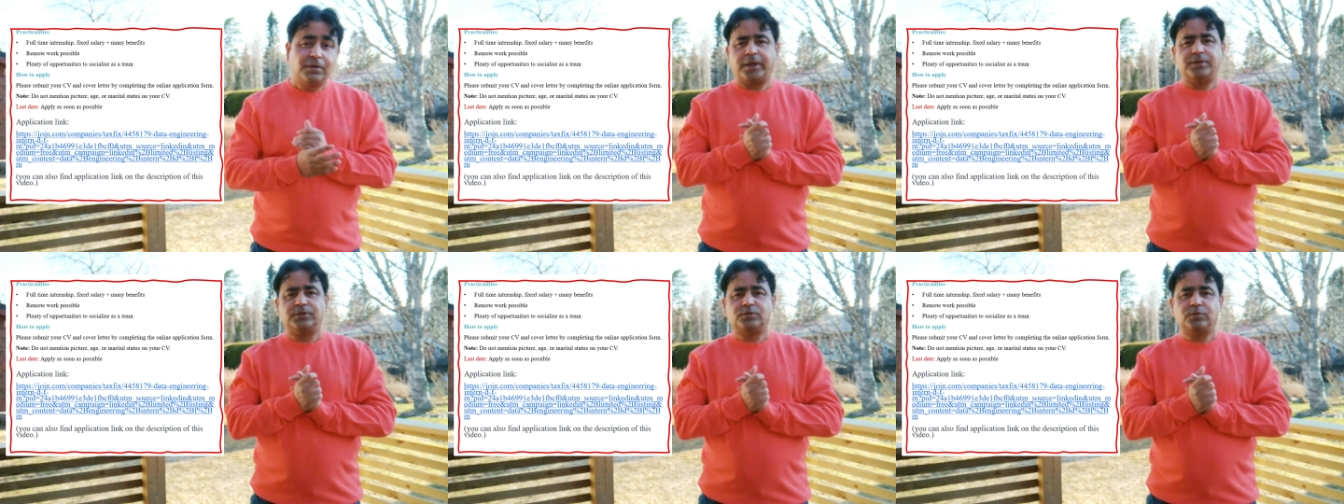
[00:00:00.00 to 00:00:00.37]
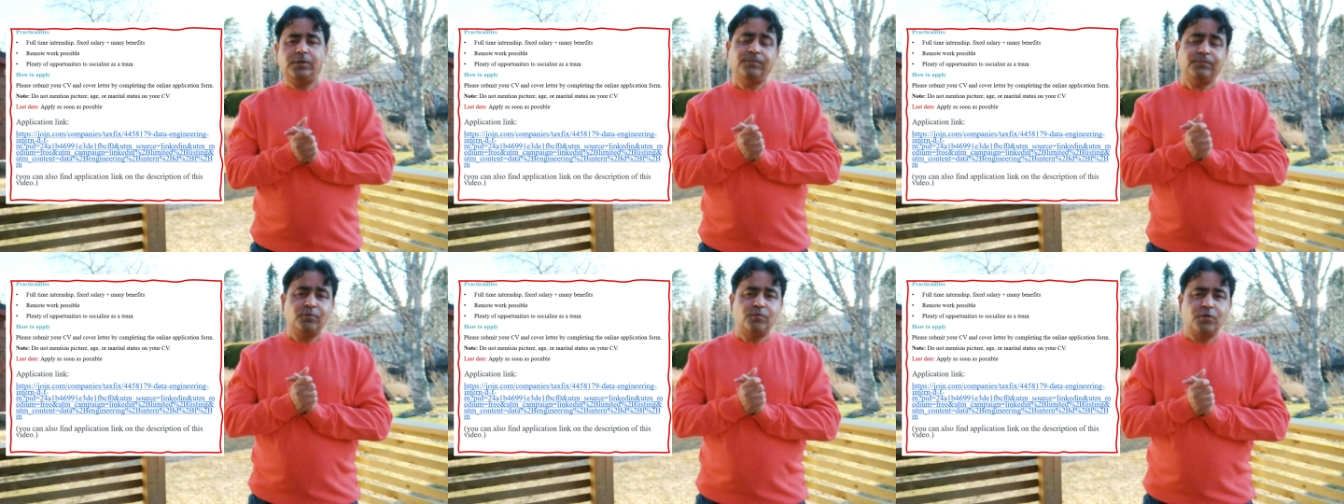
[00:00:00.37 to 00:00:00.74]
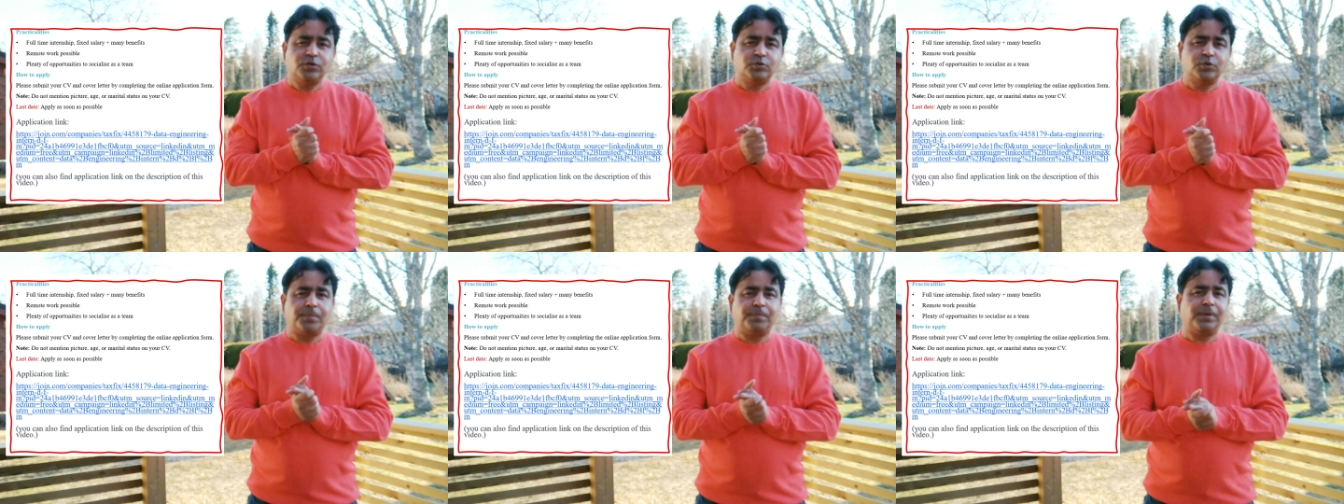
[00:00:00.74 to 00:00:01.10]
Okay, so if you
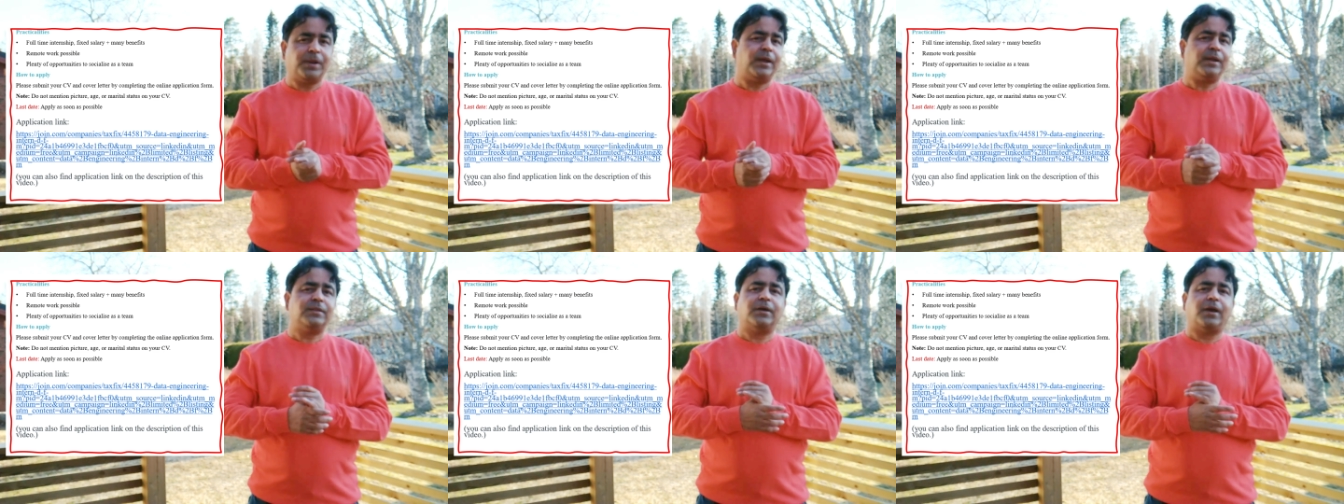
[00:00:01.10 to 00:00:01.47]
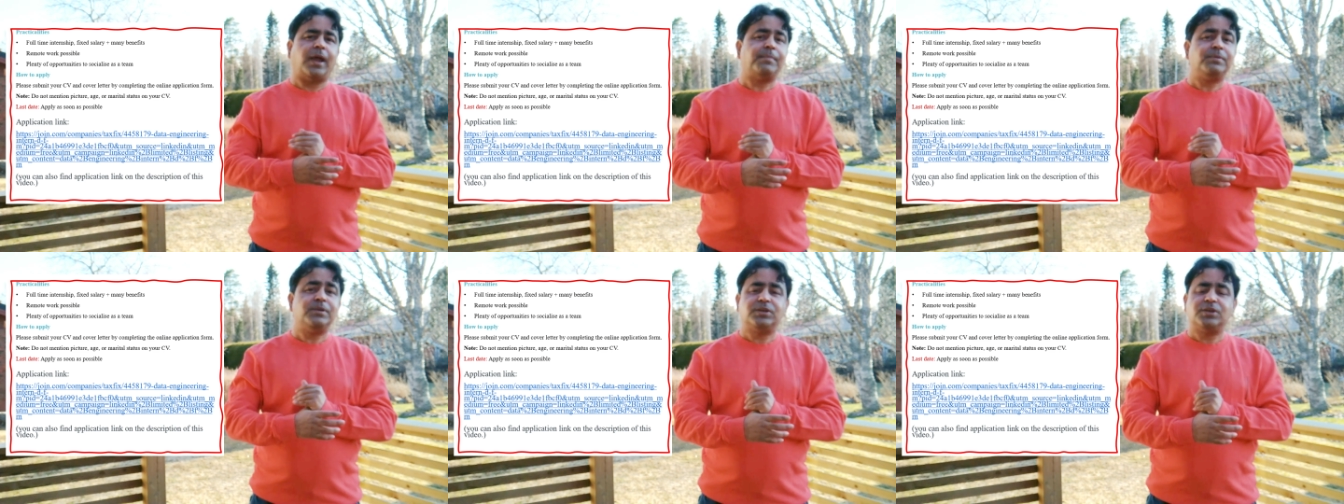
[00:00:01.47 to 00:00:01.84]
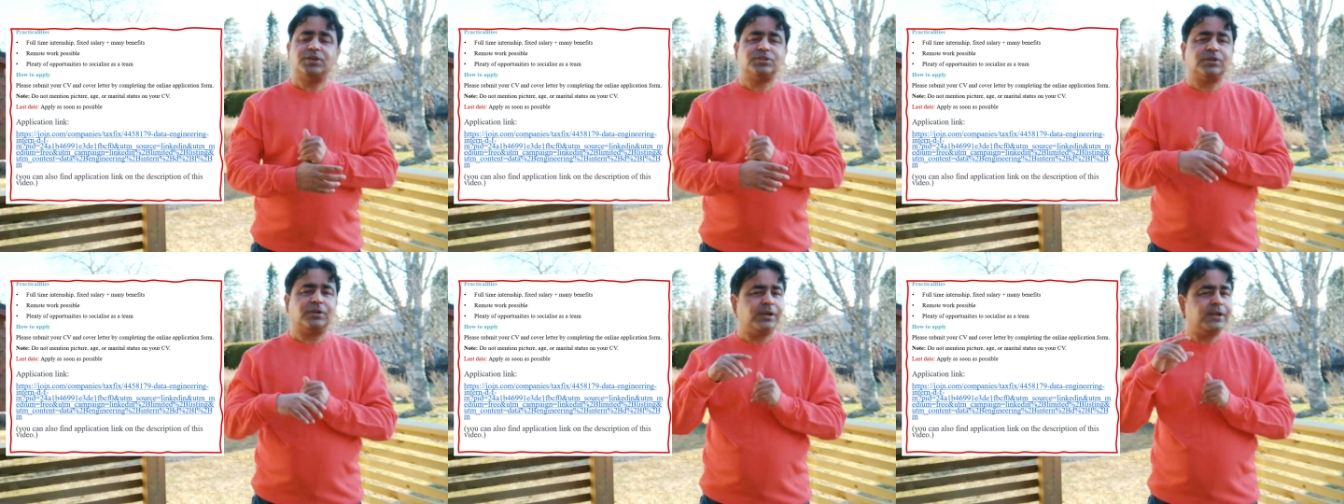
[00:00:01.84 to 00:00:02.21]
want to apply, the
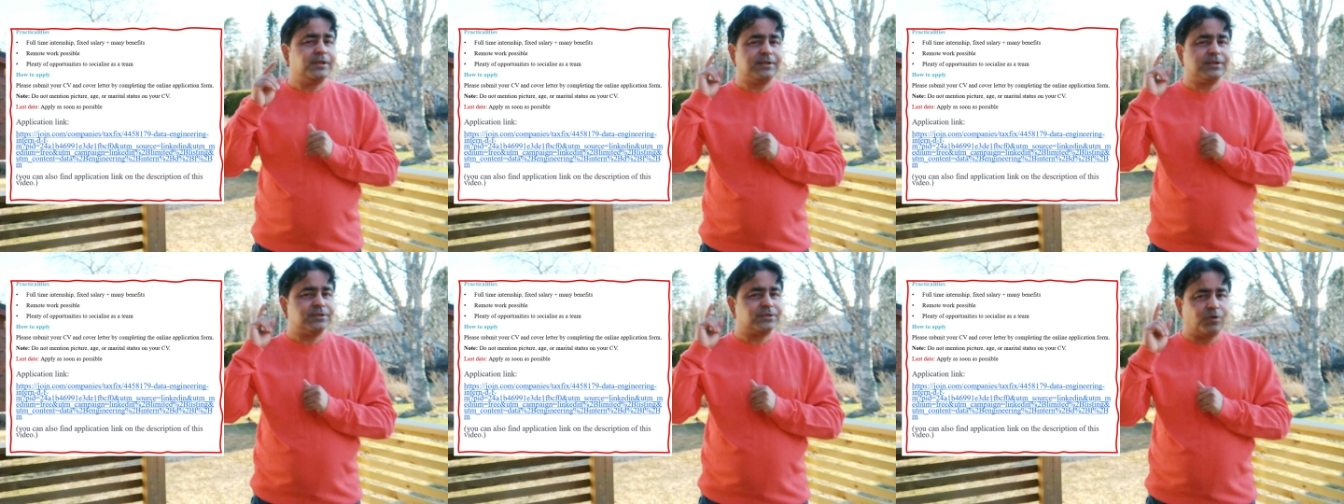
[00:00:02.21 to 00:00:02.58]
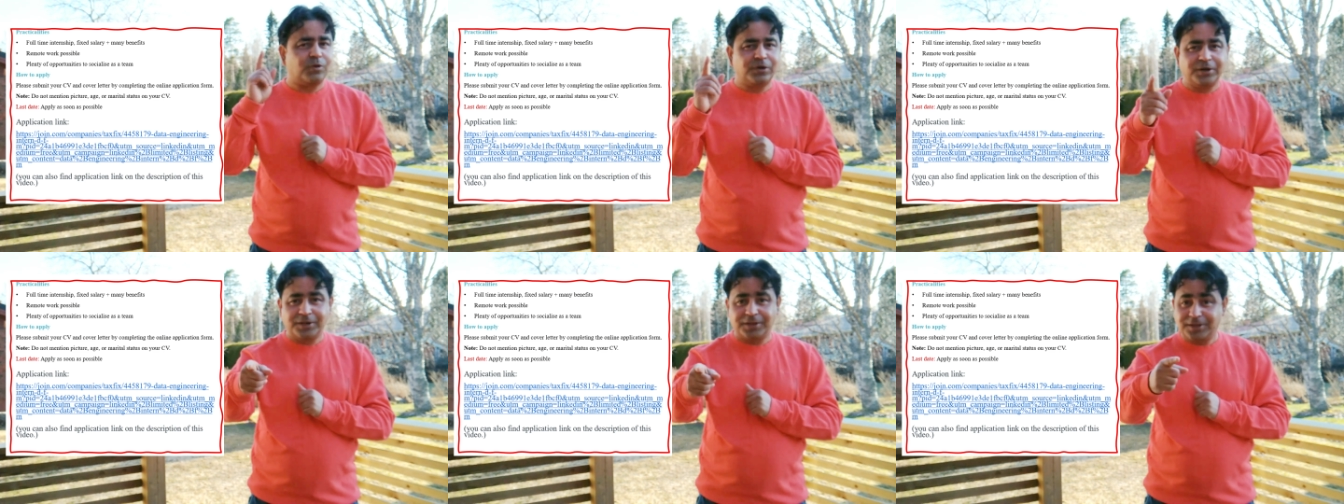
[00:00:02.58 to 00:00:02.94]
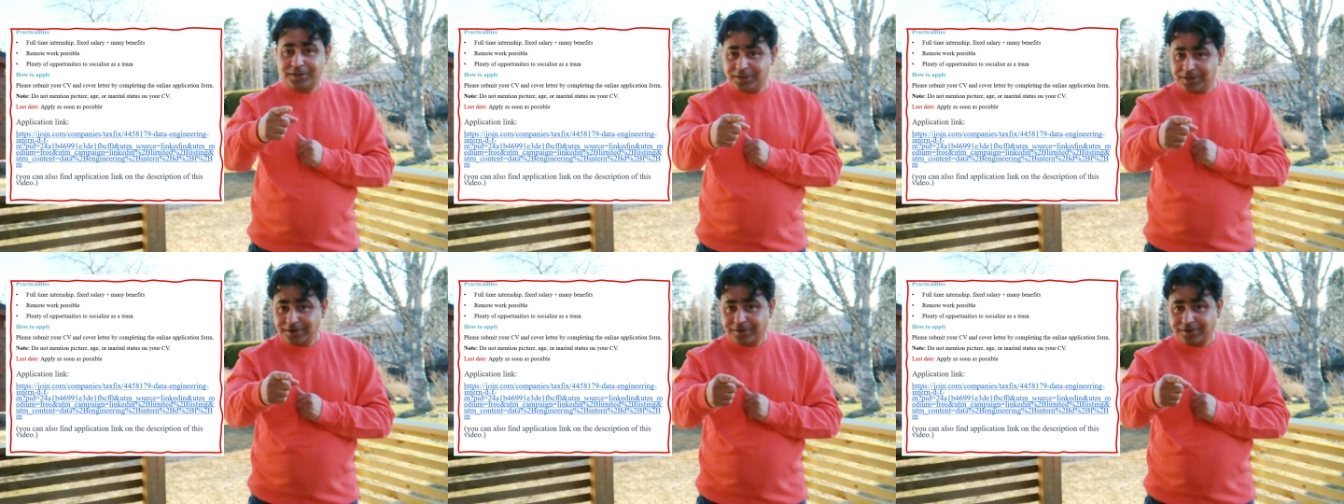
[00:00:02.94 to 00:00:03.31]
application link is already
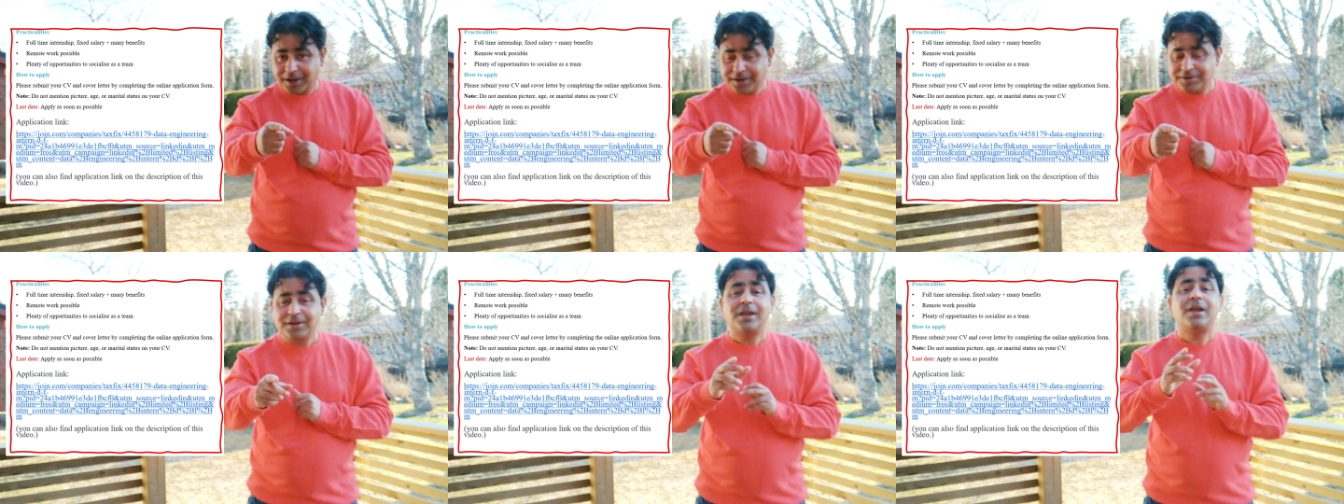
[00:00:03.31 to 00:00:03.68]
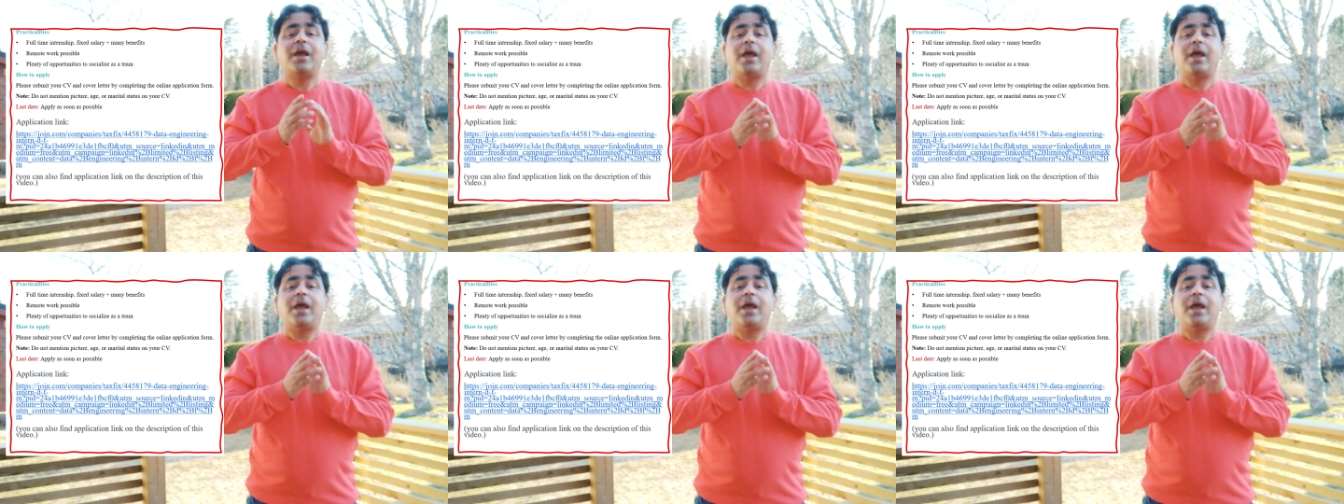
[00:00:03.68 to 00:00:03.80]
here, right?